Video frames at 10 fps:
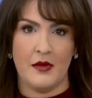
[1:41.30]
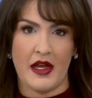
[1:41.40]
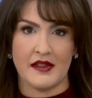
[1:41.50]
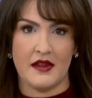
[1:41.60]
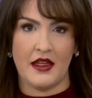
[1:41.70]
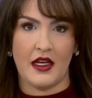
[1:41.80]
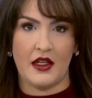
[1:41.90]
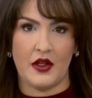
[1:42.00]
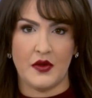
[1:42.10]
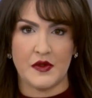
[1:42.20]
Madison,
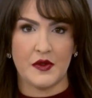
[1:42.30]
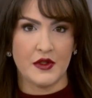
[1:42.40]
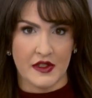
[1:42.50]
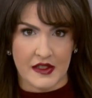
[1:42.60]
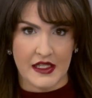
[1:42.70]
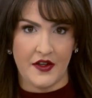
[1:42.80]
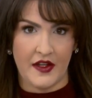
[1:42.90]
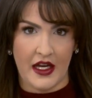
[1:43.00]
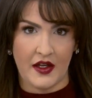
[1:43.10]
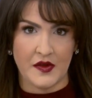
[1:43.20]
thank you. Sources tell
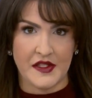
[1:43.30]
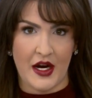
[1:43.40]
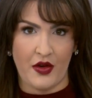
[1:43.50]
the 8 News